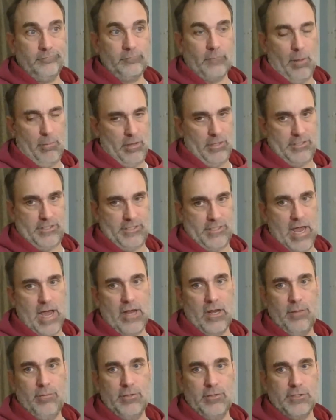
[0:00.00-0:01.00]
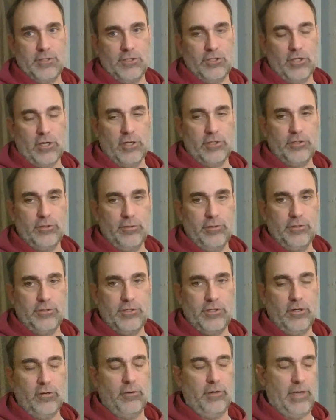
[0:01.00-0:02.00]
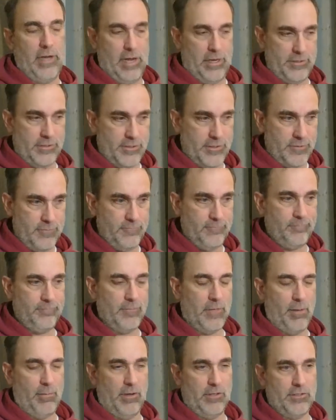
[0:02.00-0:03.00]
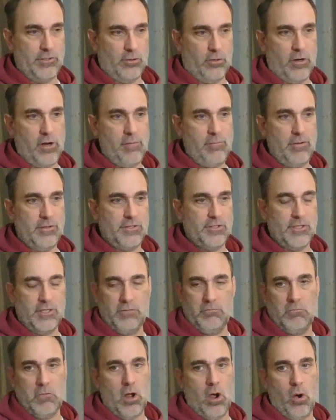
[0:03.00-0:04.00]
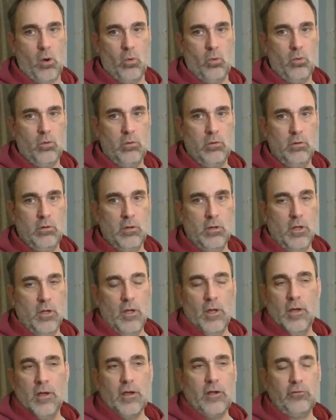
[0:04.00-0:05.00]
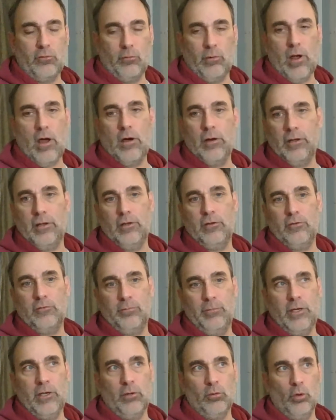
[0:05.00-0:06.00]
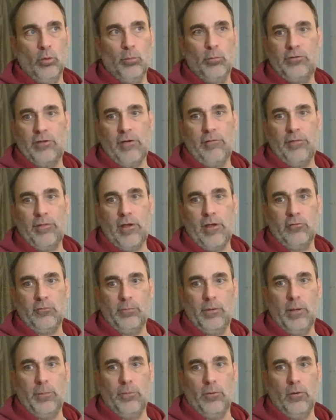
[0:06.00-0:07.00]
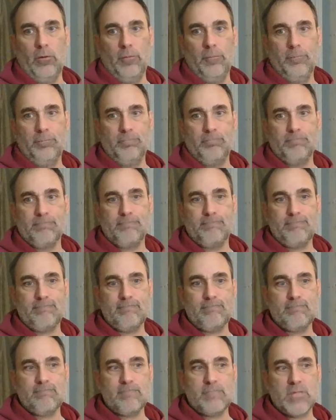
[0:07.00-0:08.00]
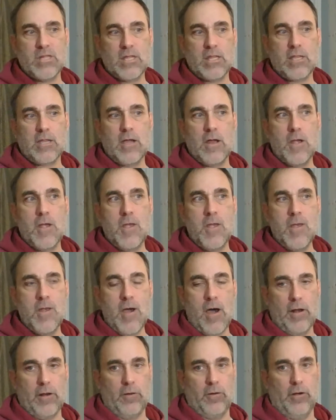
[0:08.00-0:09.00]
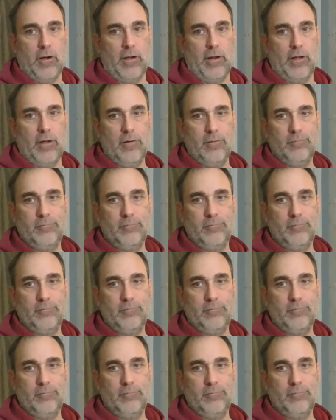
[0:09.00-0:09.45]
am I sad I missed the SHOT Show this year? Yes. Am I sorry I missed it? No. Because the reality is, me in a room with 7,000 people not a good idea.